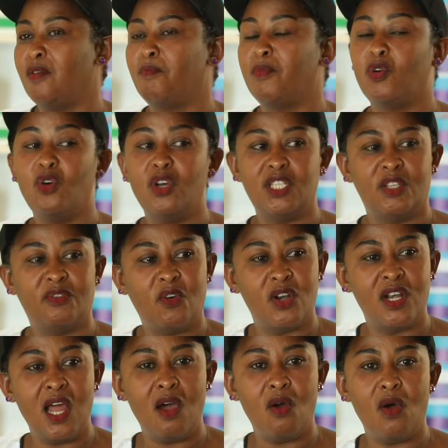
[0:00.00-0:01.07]
Because for
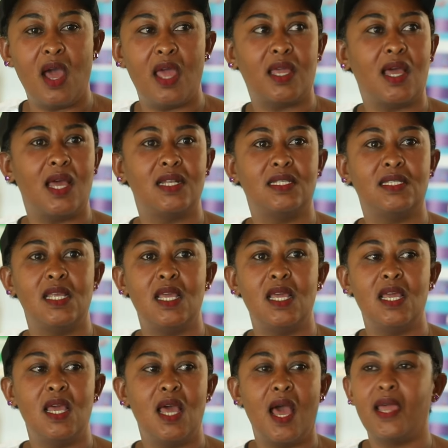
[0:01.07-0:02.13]
now, I can
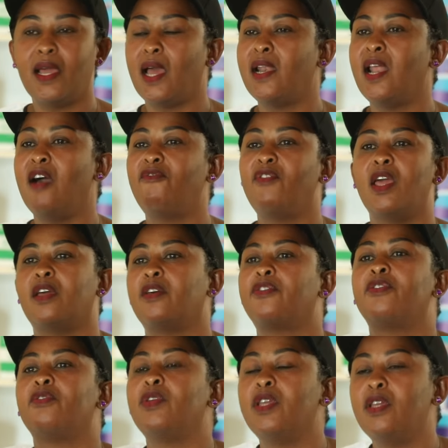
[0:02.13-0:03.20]
say I can have like
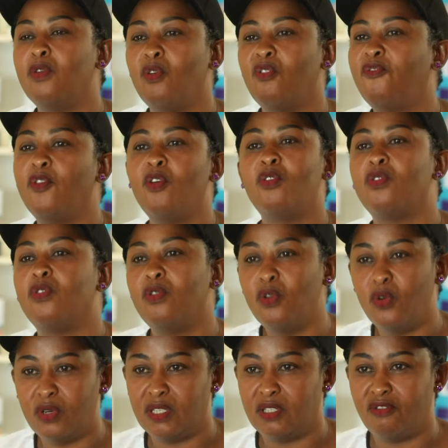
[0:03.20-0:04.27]
3 or 4
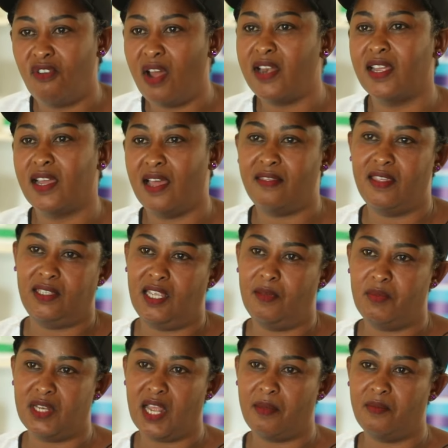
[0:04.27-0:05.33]
loans running at the
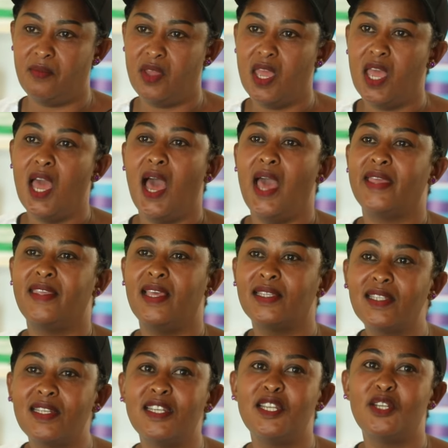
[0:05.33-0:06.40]
same time. I
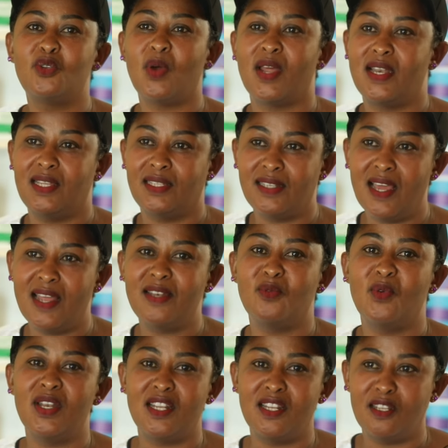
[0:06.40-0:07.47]
just need to understand,
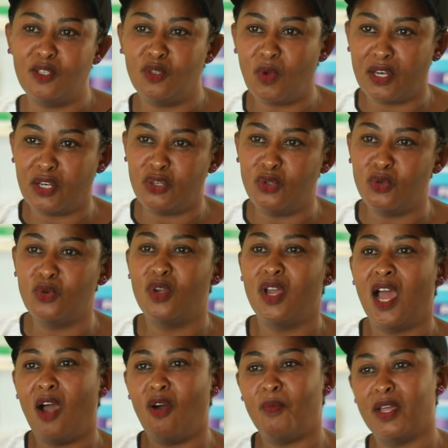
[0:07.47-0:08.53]
when is this one due,
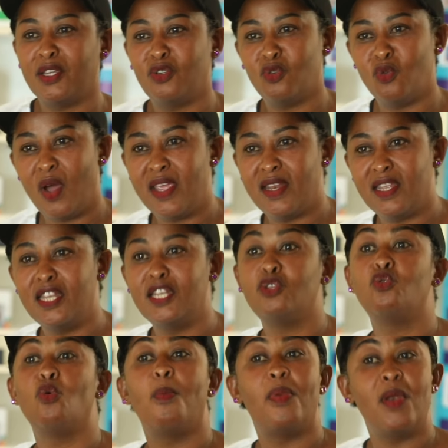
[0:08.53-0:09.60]
how much do I need?
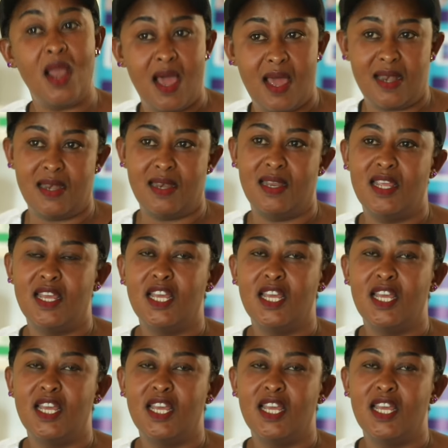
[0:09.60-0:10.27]
You plan.